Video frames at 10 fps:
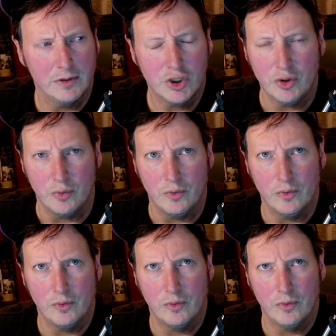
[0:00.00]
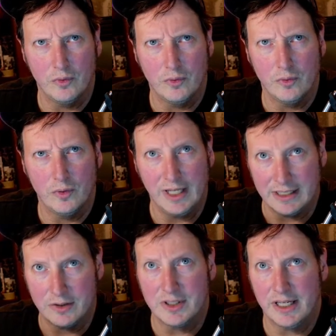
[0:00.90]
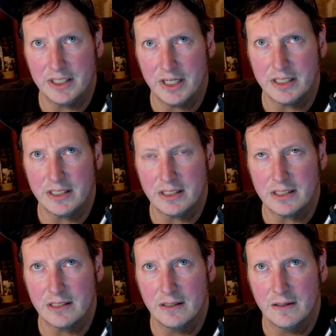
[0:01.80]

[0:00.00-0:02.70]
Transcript: shoot, yeah, so Sega Genesis,